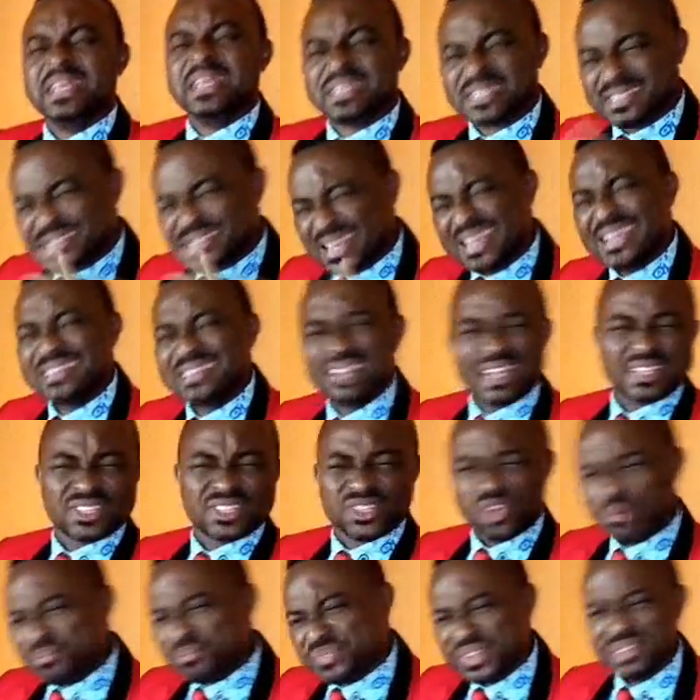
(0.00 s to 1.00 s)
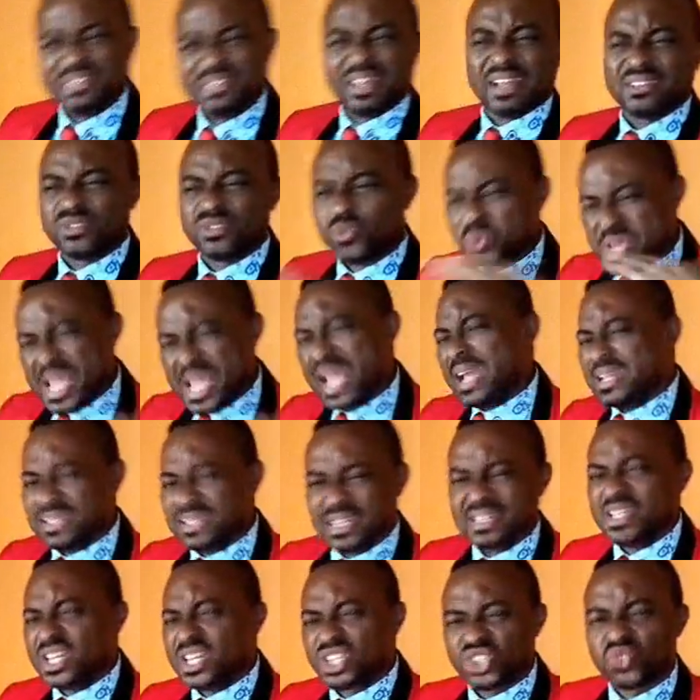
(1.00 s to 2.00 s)
They see it as something that will
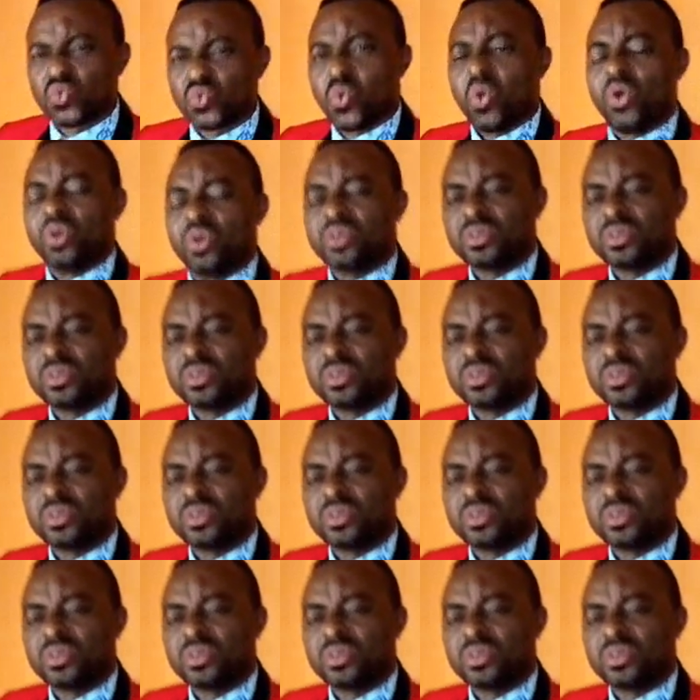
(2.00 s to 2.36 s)
end in this